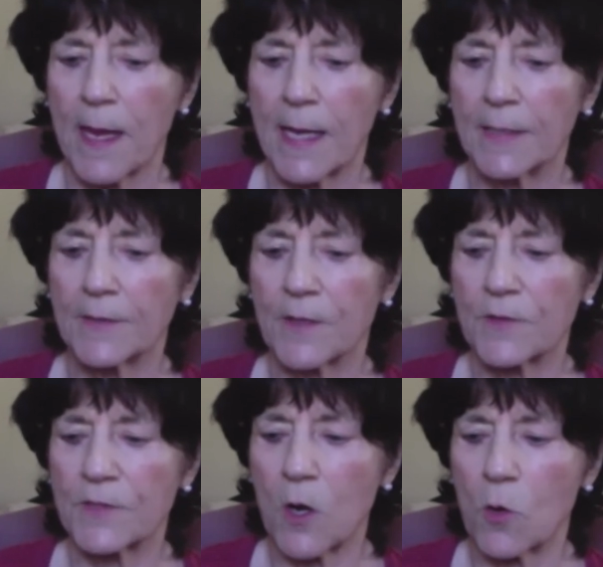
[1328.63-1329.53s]
And
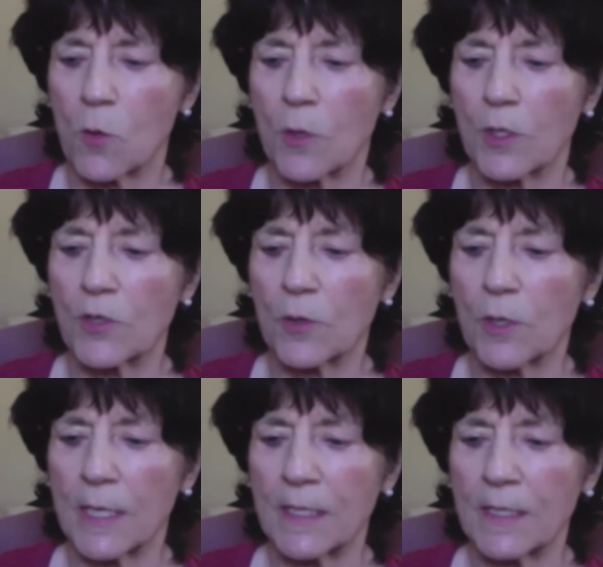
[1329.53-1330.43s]
so
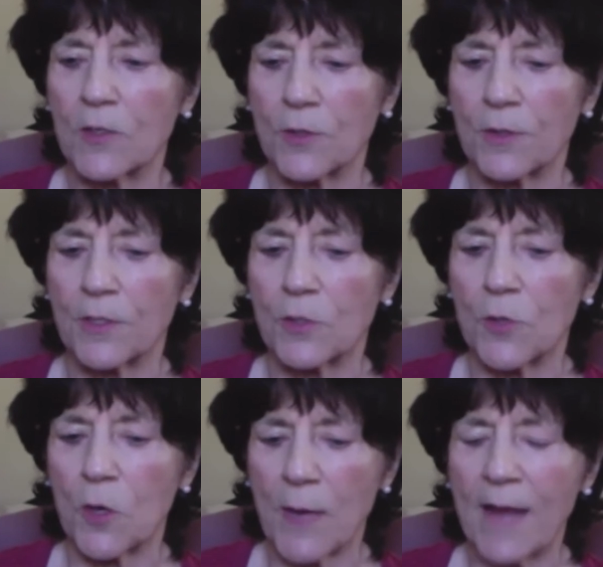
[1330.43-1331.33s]
you're, it, you're, you
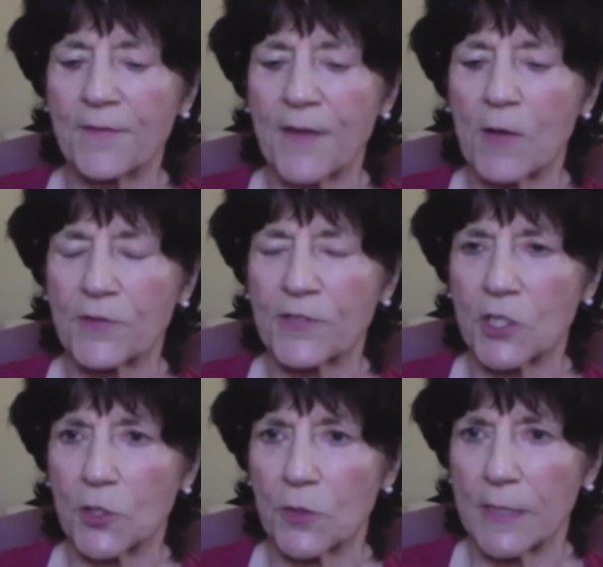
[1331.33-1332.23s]
don't have health
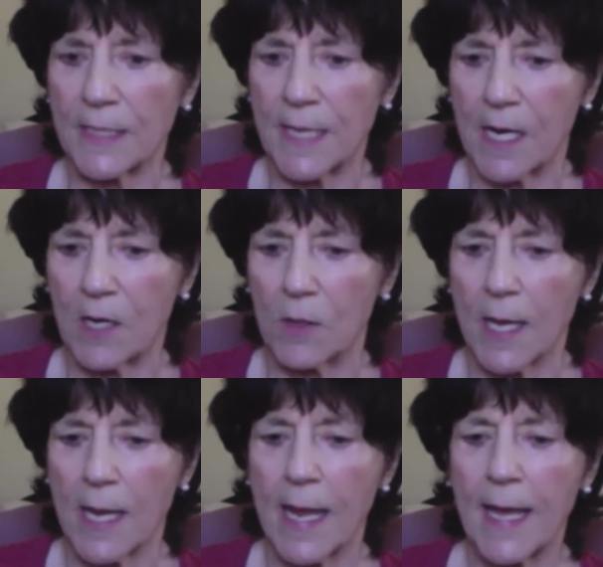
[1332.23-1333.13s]
security now.
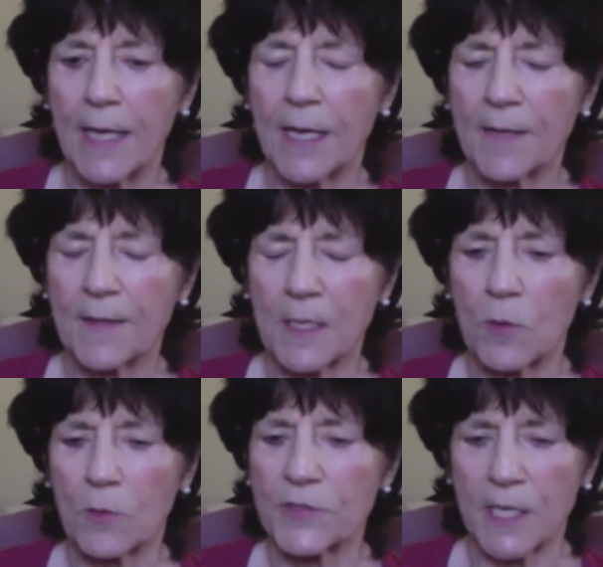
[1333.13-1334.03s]
And I
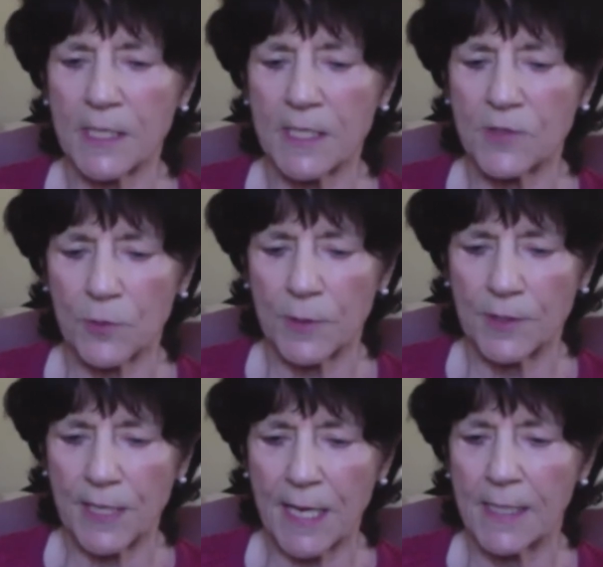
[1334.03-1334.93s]
think studies are
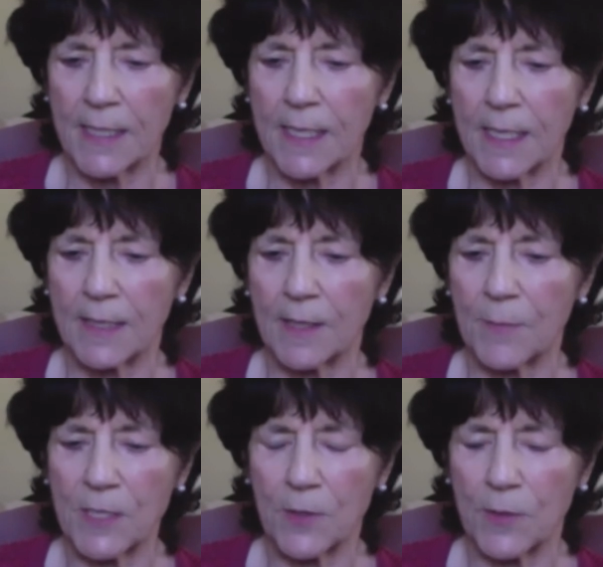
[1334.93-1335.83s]
indicating, and
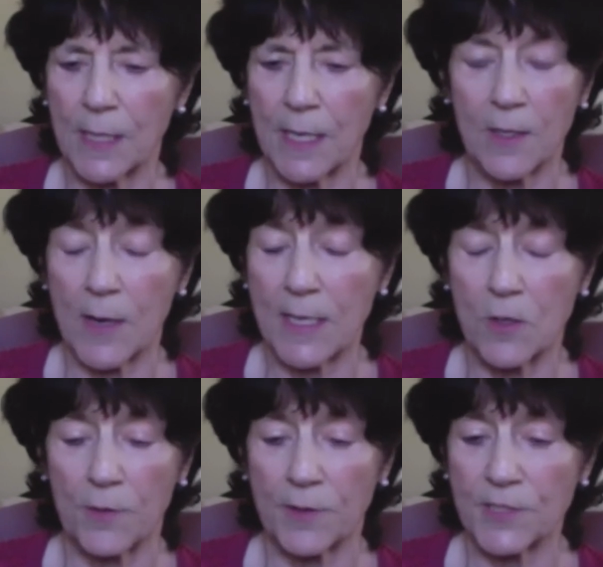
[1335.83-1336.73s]
I'm hearing, and I
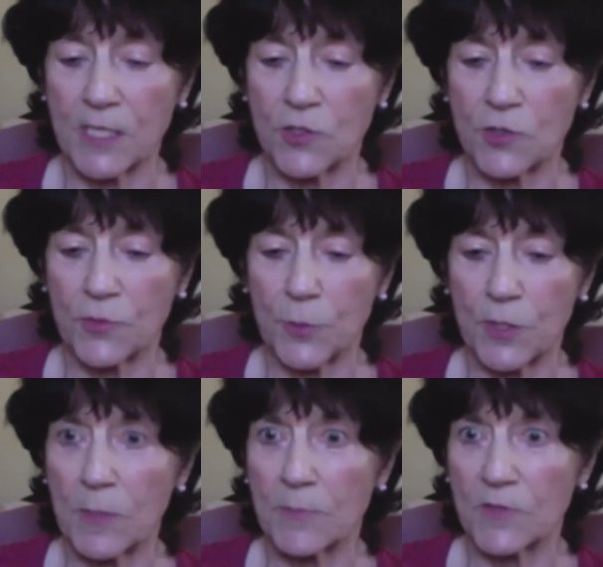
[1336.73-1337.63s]
know the teachers'
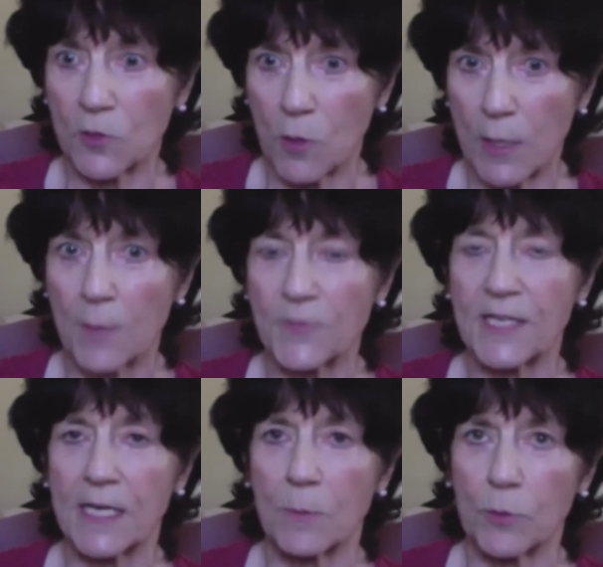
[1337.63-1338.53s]
premiums are going up,
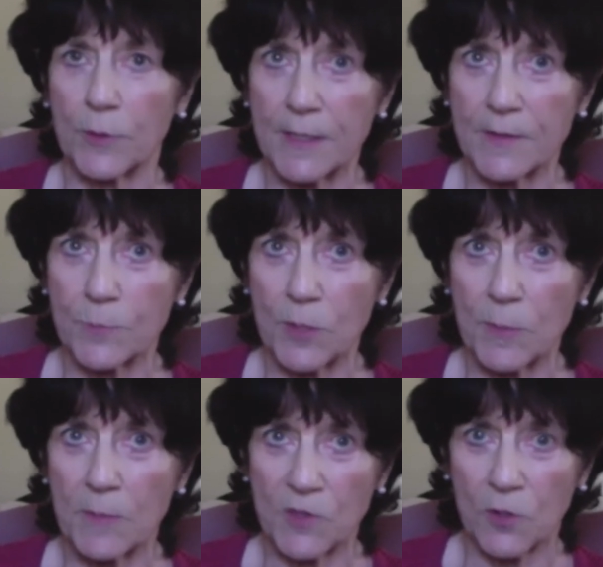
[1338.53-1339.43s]
state employees'
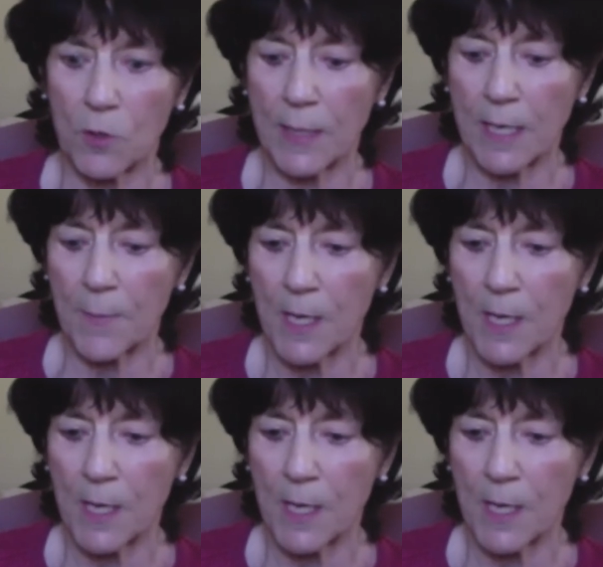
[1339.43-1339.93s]
premiums are going up.